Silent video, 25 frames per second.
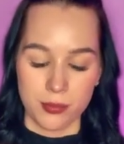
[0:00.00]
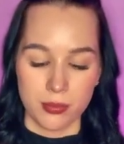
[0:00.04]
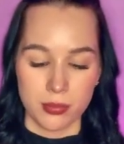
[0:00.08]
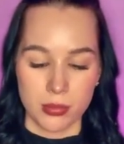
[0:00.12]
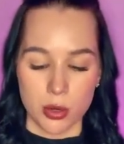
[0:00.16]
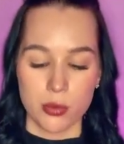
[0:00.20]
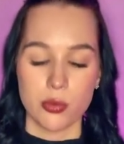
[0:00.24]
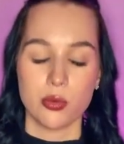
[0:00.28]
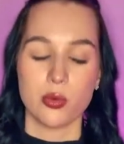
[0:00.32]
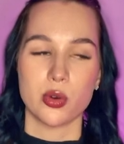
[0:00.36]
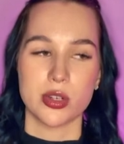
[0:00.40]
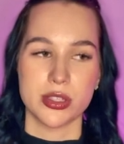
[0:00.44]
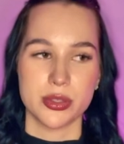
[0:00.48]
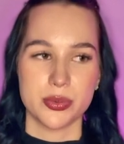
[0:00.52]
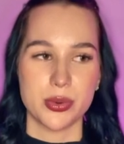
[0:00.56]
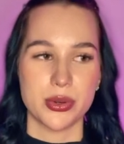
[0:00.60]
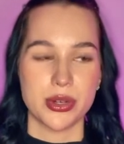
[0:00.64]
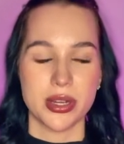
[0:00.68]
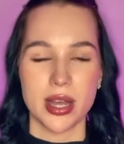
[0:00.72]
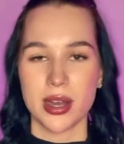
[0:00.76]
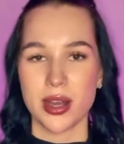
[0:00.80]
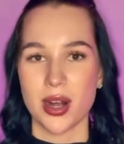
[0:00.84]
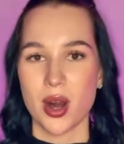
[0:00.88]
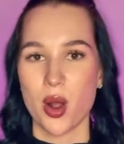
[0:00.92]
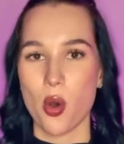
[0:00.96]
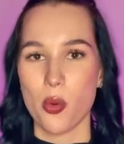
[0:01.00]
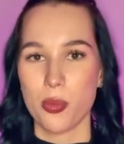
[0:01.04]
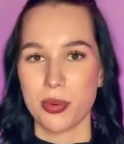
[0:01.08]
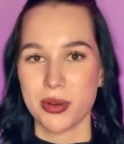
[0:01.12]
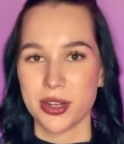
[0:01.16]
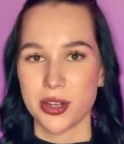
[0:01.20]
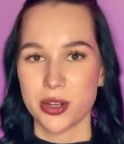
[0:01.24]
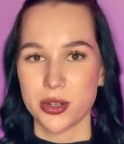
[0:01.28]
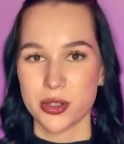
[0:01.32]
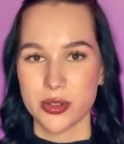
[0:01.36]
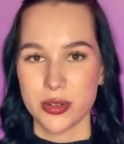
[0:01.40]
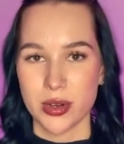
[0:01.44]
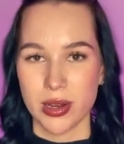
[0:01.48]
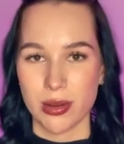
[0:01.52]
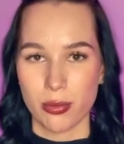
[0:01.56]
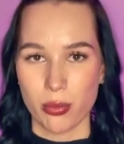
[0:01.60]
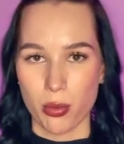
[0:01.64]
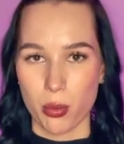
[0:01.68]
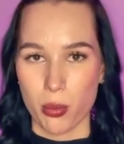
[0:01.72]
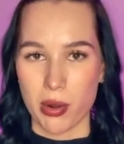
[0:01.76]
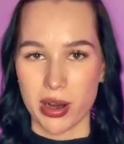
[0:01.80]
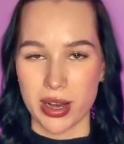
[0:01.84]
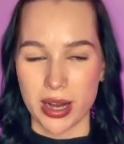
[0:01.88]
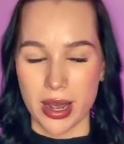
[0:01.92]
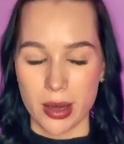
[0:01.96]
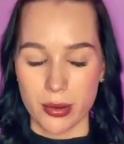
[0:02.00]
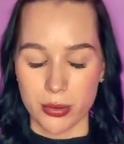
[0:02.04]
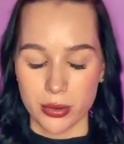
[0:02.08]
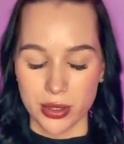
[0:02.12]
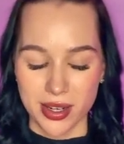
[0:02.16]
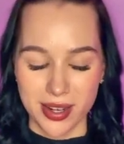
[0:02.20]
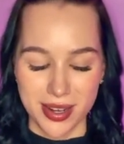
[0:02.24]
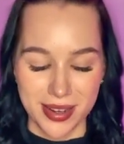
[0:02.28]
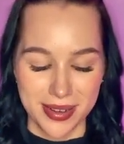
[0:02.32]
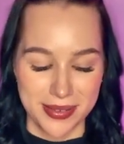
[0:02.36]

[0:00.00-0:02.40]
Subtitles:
But of course, we're not gonna open here a trade for 1 hour.